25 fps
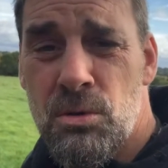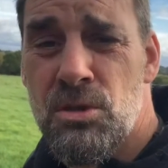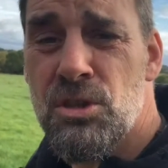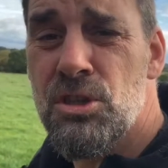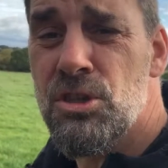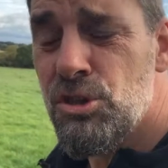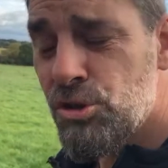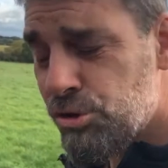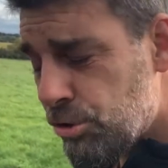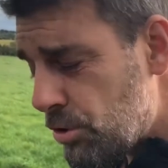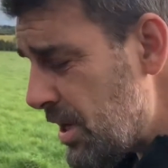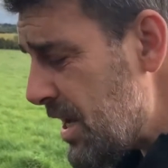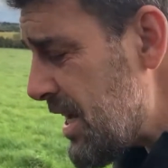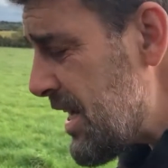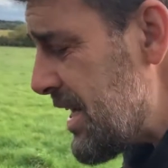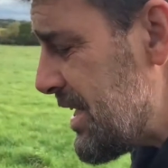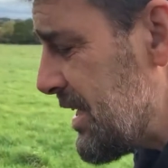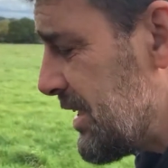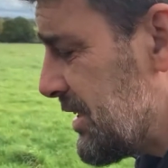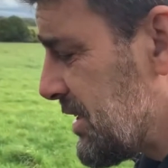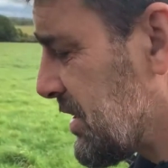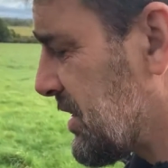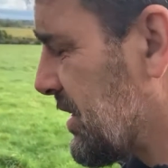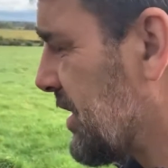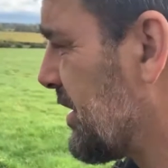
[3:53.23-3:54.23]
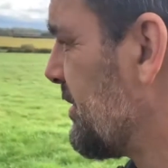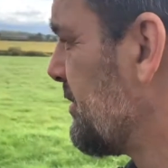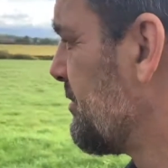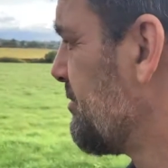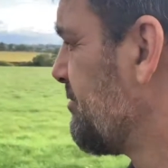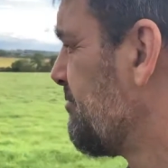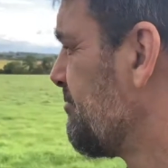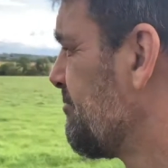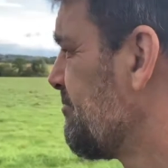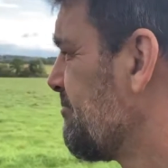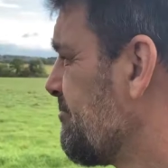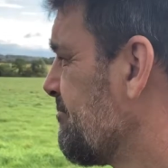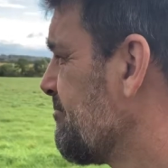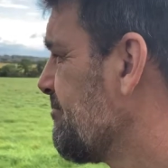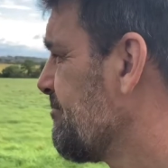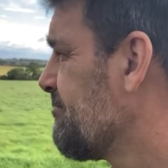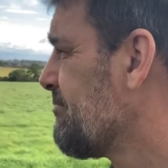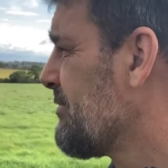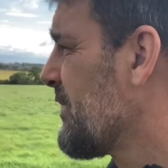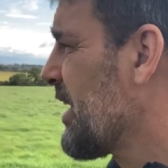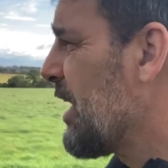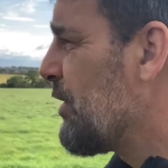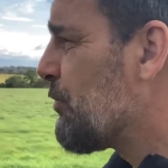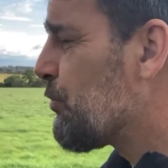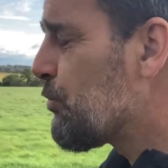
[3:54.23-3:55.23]
to trees.
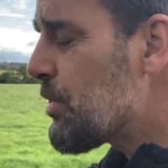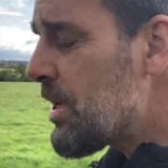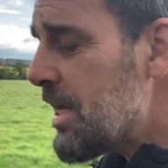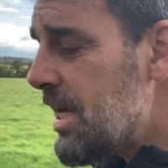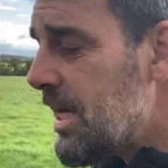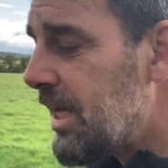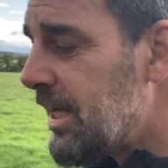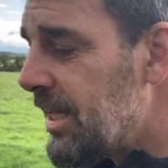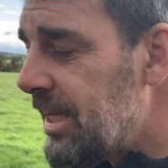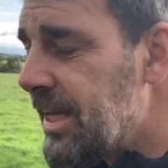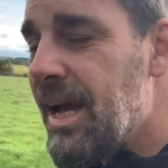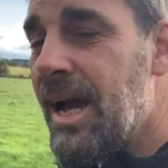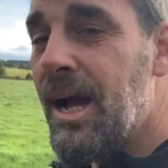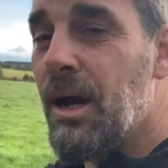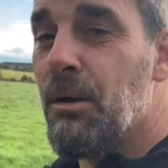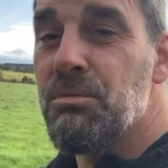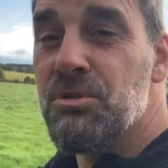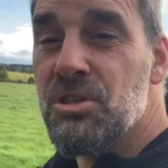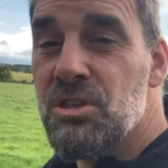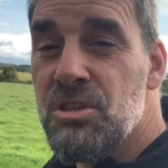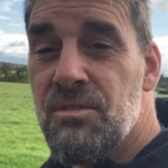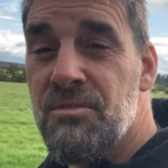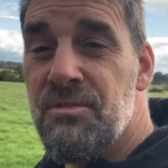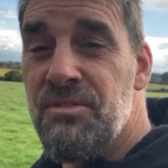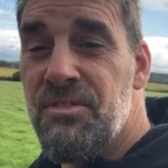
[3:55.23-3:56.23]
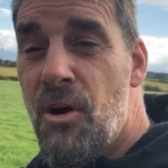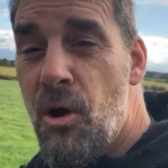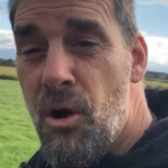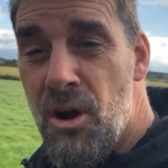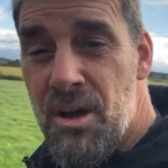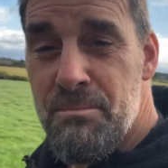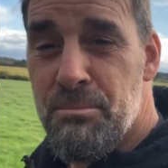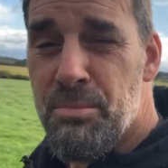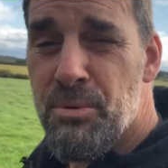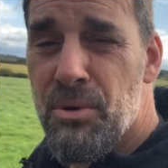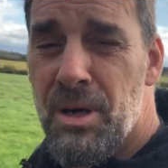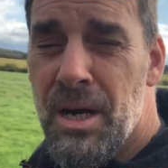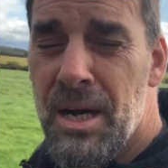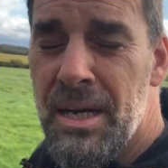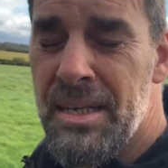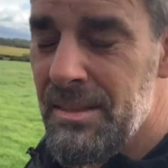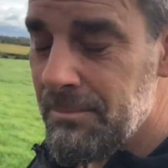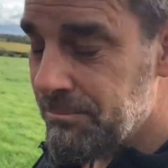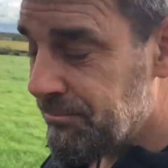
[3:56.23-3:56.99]
It really helps to vibrate,